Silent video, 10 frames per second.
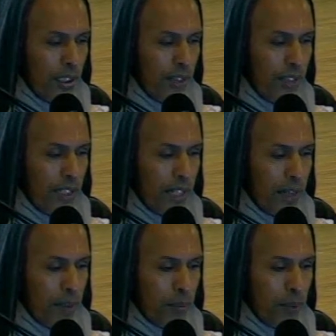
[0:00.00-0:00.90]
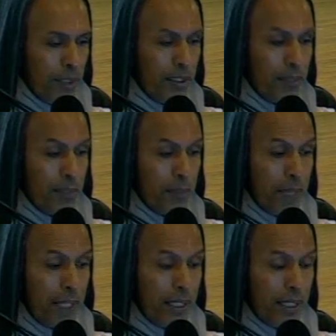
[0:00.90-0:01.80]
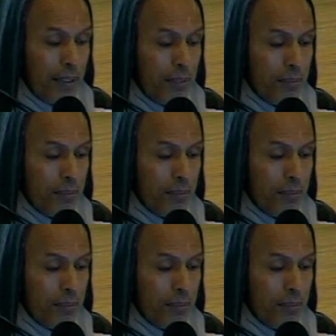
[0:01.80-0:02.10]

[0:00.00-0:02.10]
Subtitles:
if they are bewildered by Maya?